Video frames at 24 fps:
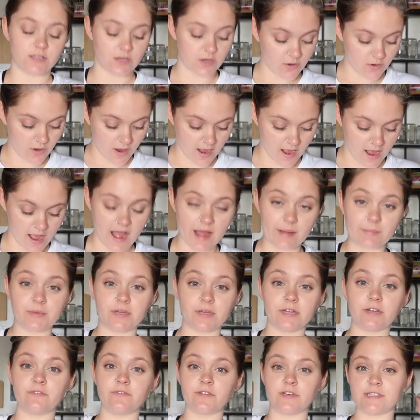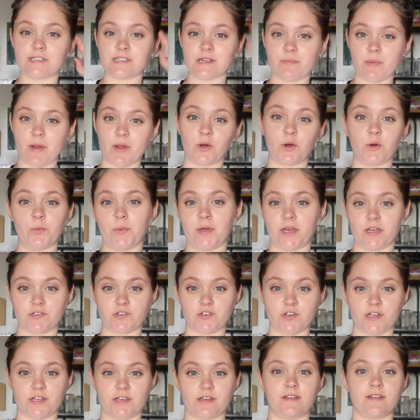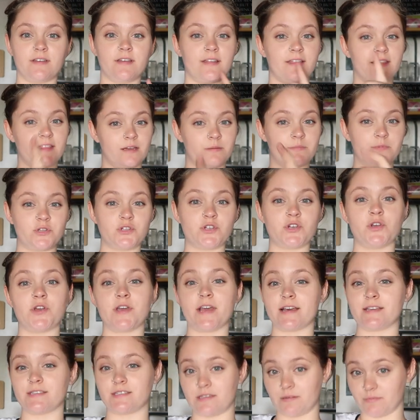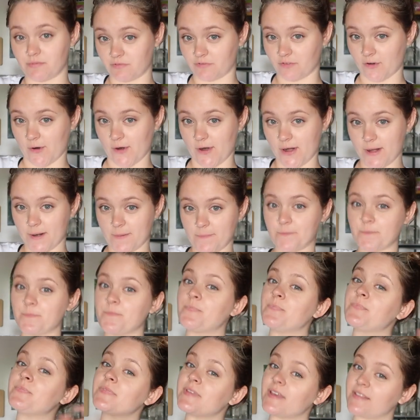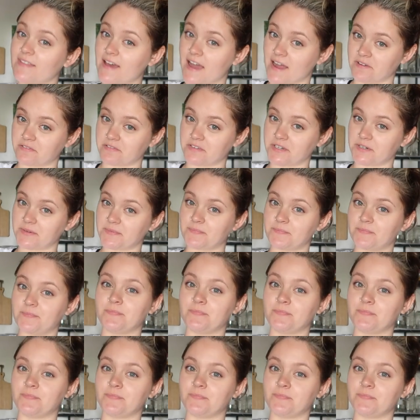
So I'm gonna fix up my whole pantry and then I'm gonna show you guys the before and the after.